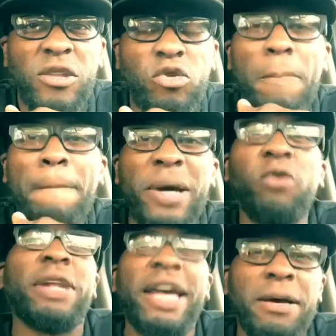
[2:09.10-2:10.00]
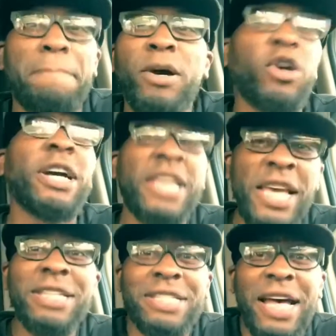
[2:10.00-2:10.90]
you built like a Burger
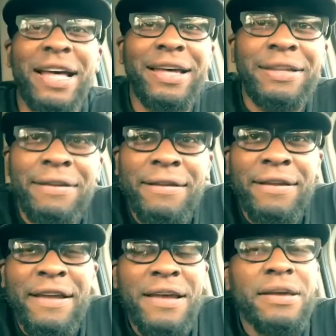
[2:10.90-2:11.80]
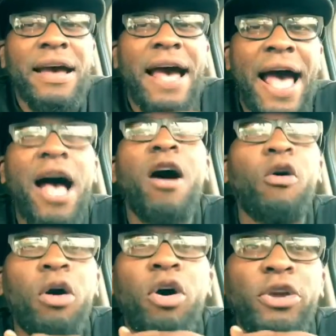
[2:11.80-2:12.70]
King sign,
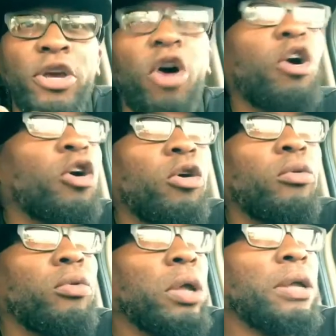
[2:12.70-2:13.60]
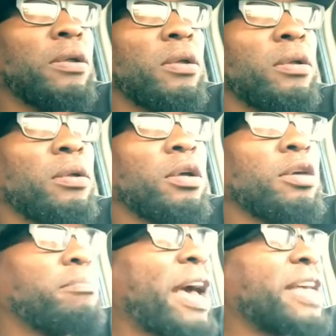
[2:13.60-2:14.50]
how are y'all
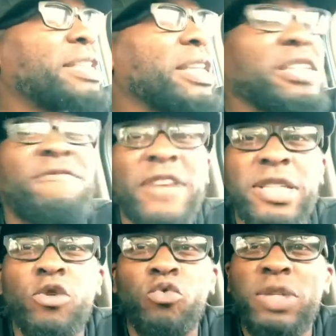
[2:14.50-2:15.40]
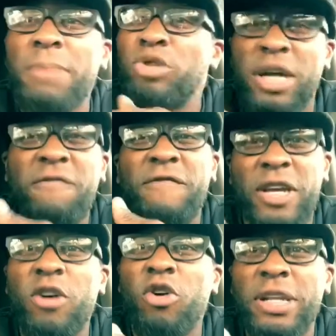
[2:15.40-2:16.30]
passing these physicals? I'm trying to
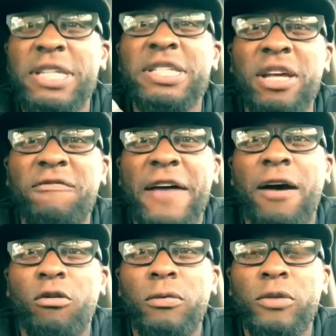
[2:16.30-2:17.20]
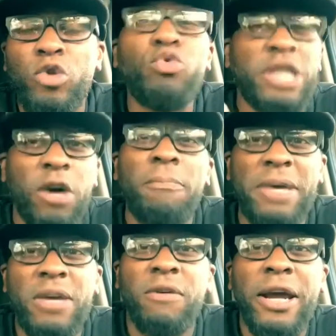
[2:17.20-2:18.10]
figure all this stuff out. You tell
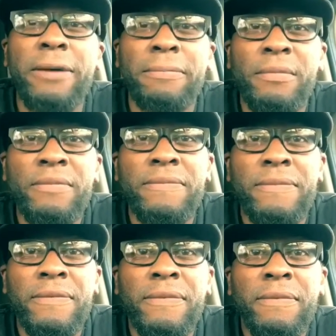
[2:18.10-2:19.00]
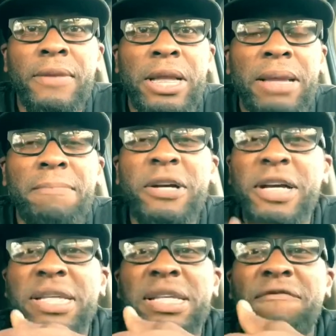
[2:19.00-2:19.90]
me, right?
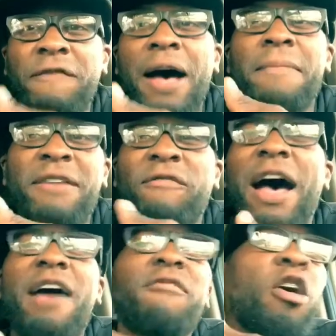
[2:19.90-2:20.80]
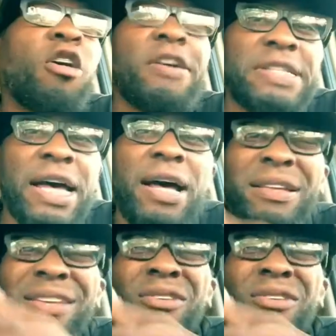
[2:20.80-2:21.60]
because if I'm if I have a hard time, you